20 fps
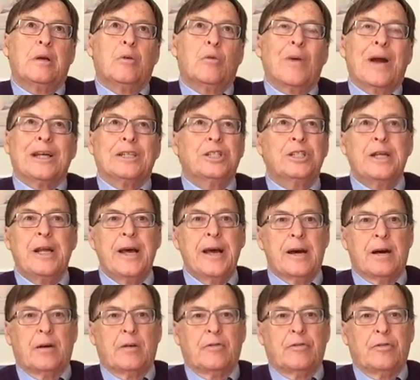
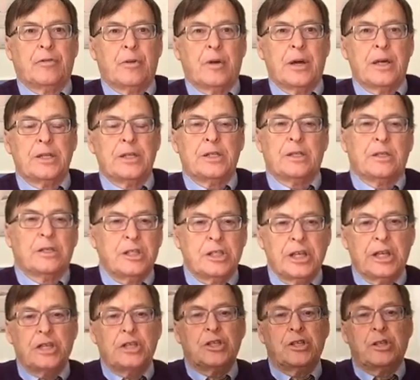rationale for us to
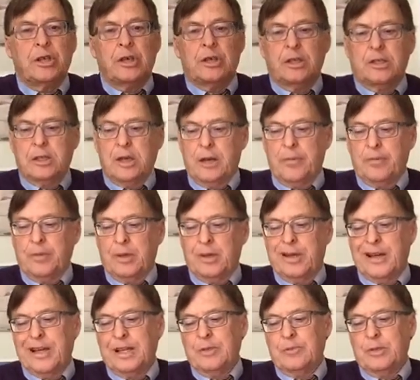cinch things up and
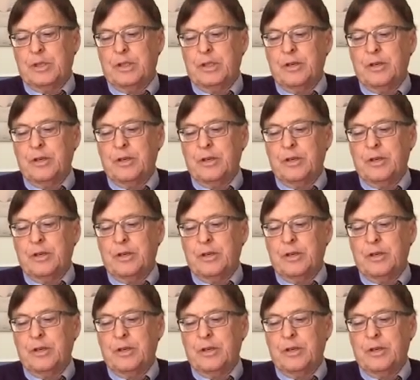kind of be